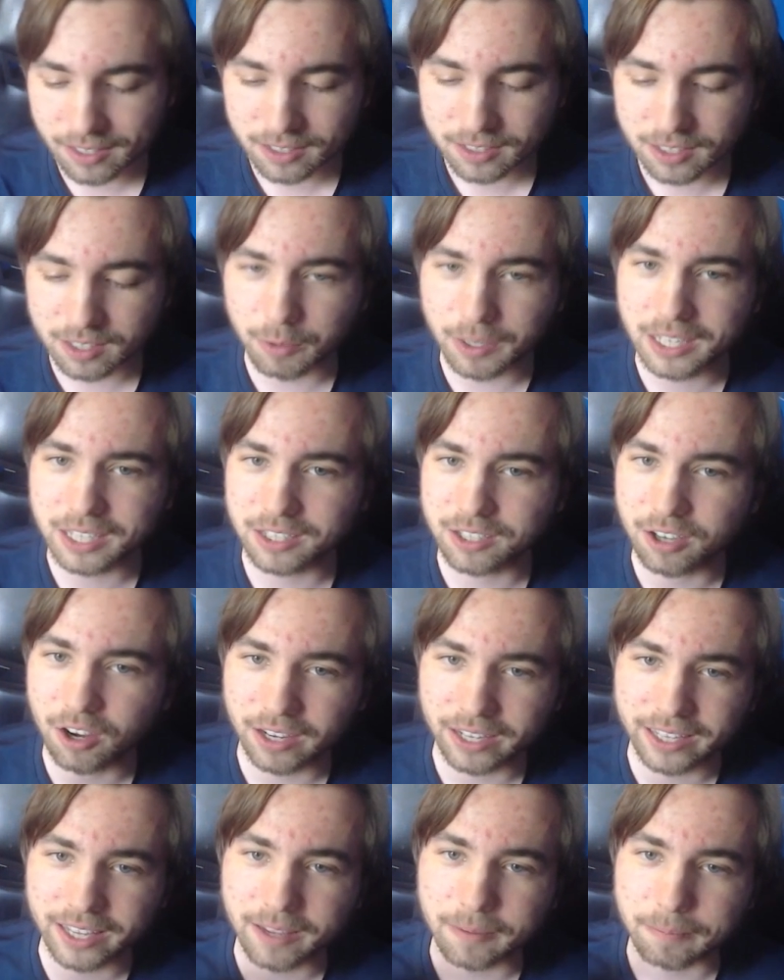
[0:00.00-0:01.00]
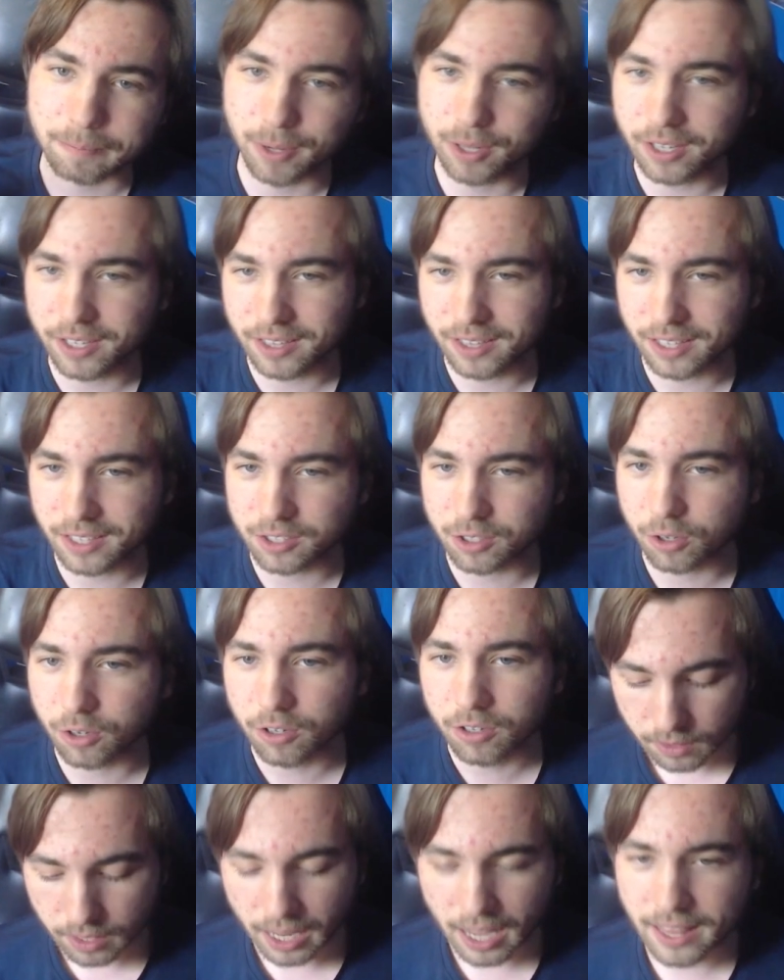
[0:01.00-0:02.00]
So we could target it, put it in the
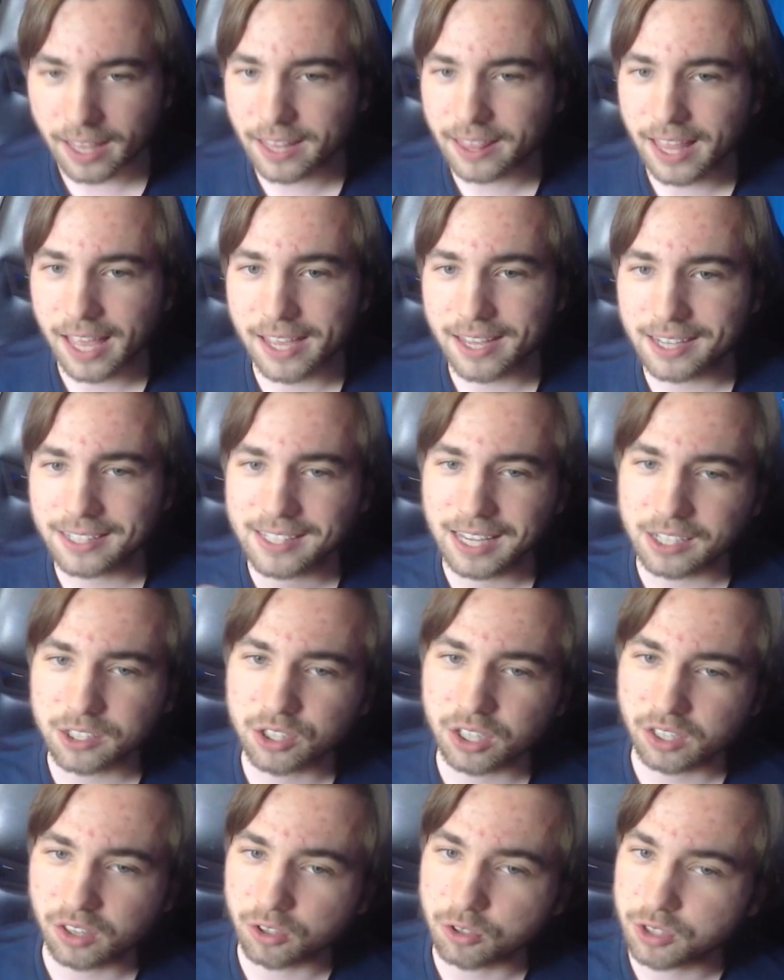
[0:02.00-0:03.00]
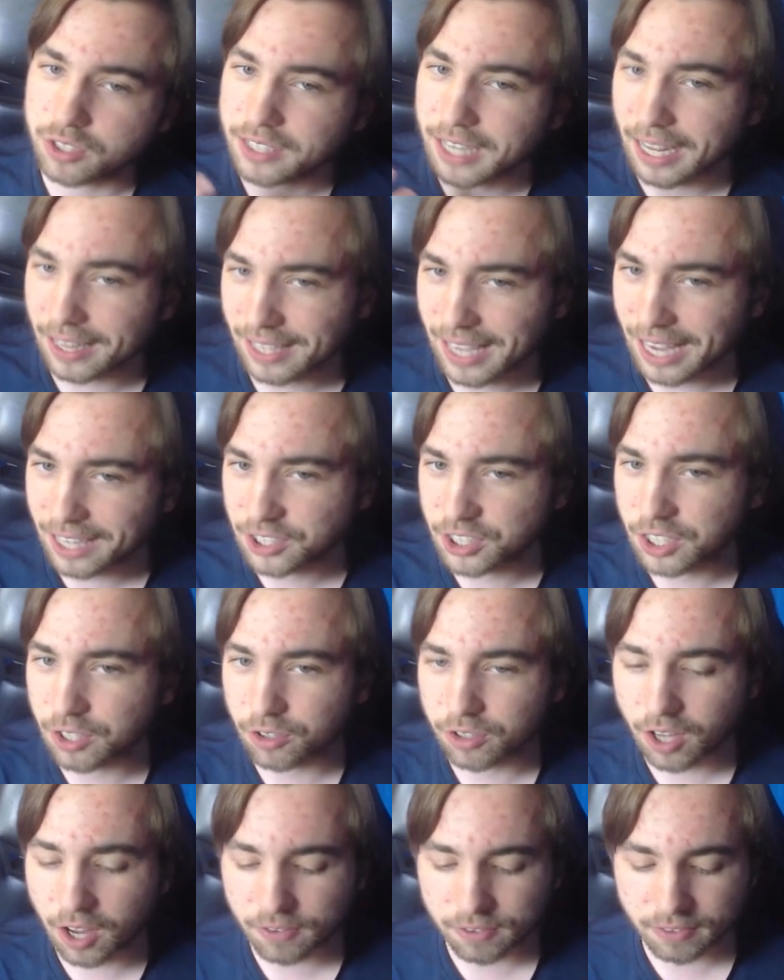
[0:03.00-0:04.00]
soul, and then they essentially lose 10k
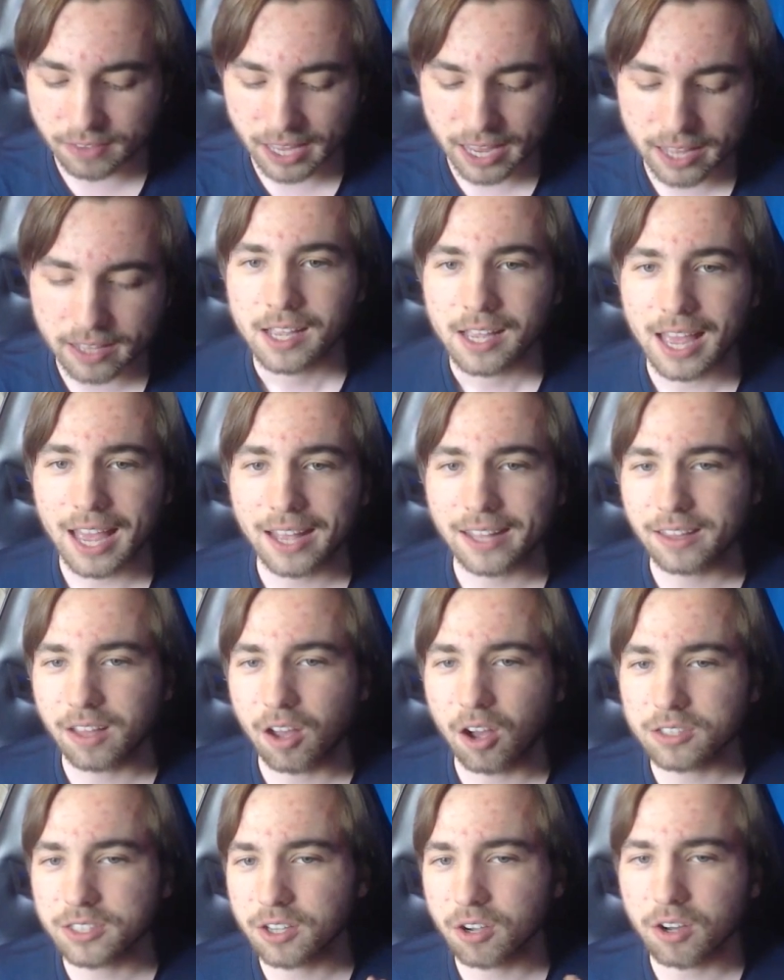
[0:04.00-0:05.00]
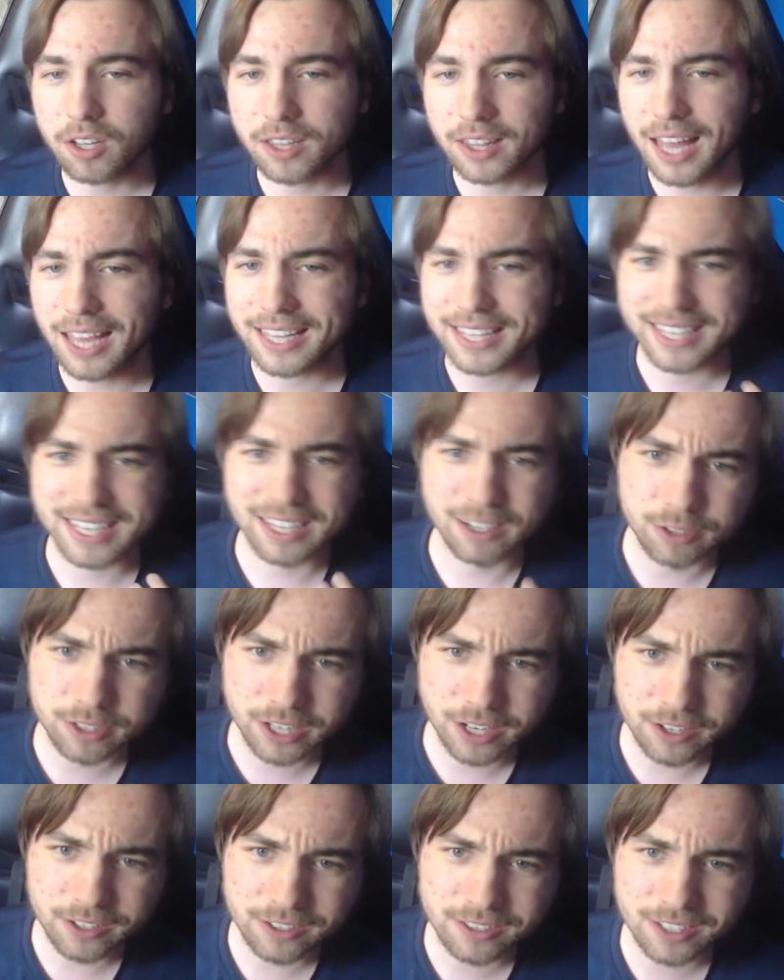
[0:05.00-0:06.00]
shield off of that. And also on like kill
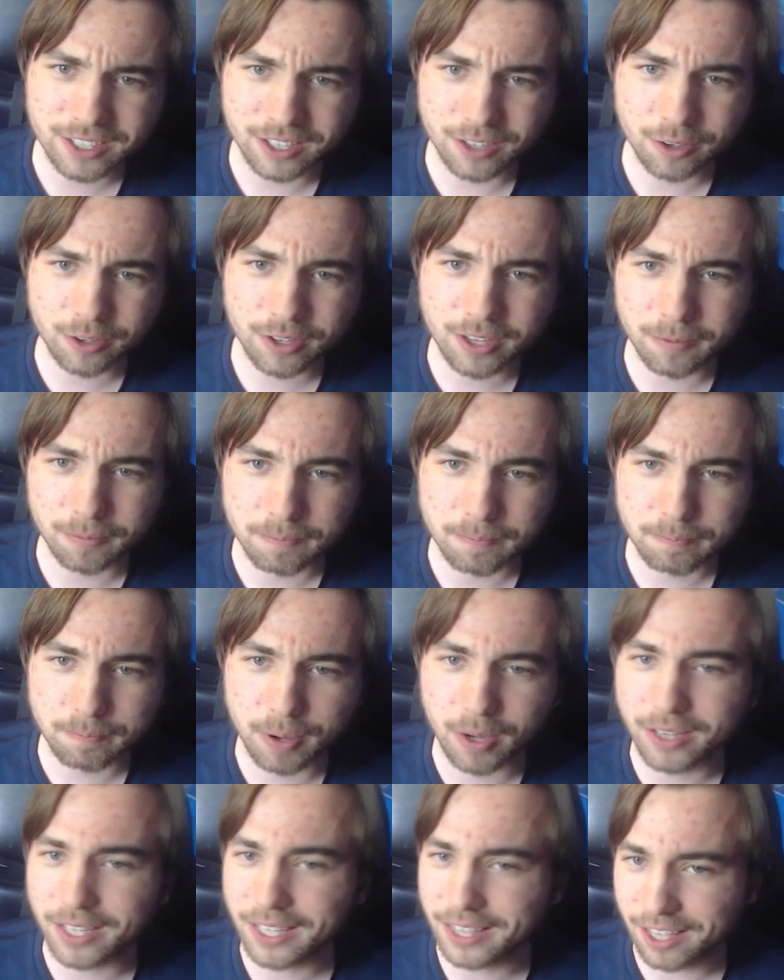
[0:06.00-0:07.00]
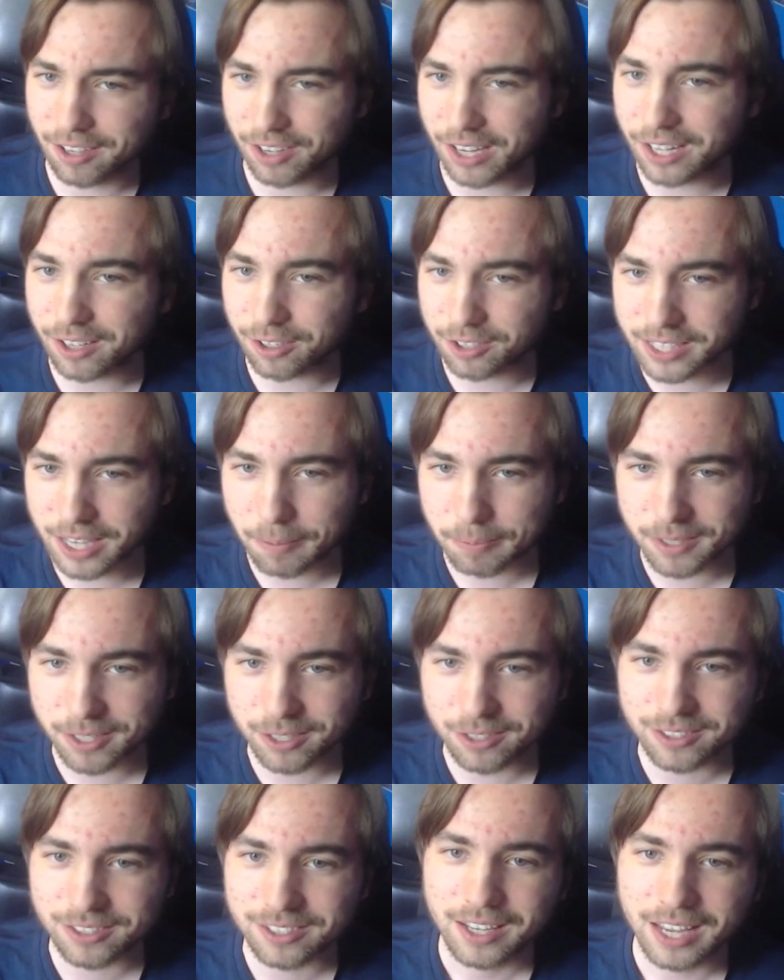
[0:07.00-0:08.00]
turns, you can put in the
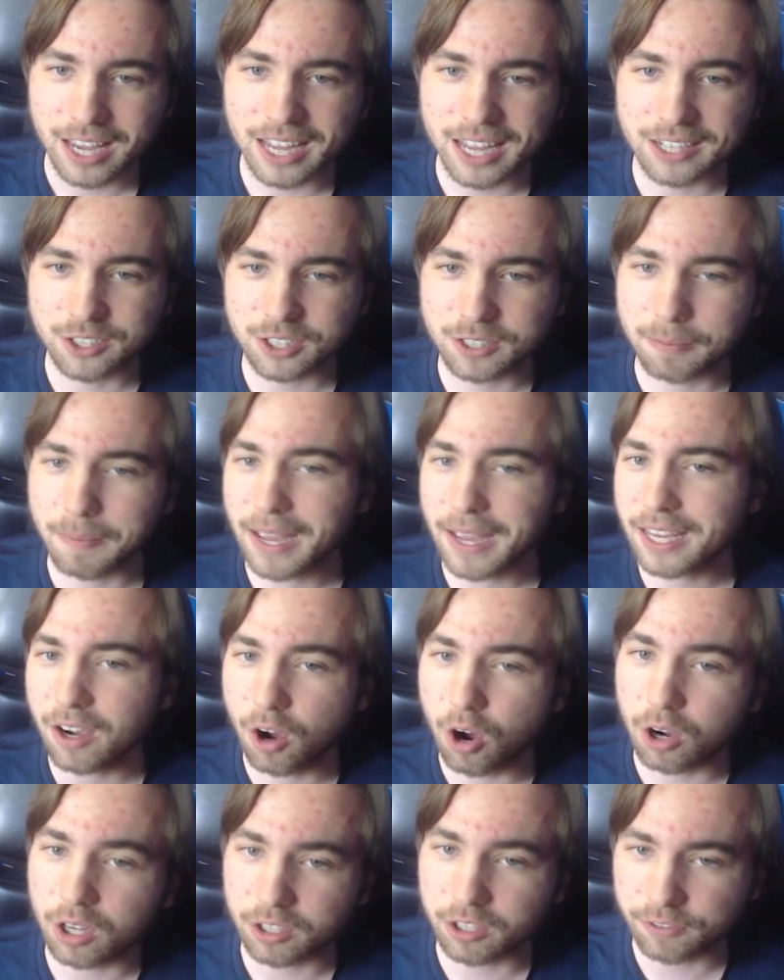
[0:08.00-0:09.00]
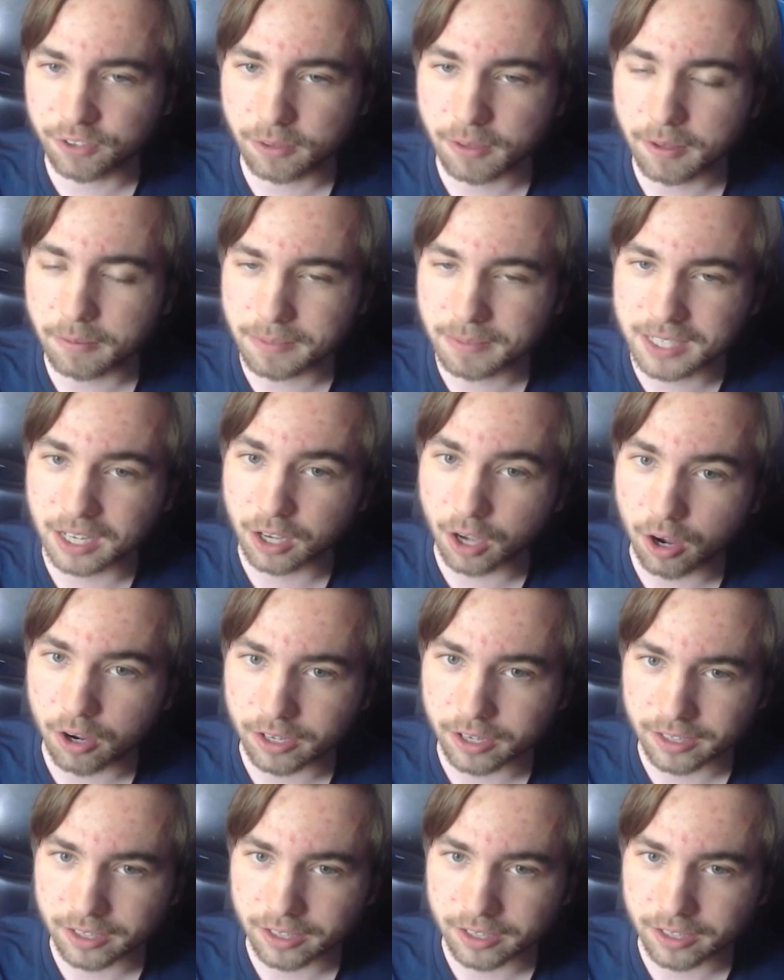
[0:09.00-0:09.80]
Interceptors and just make it harder for them to guard.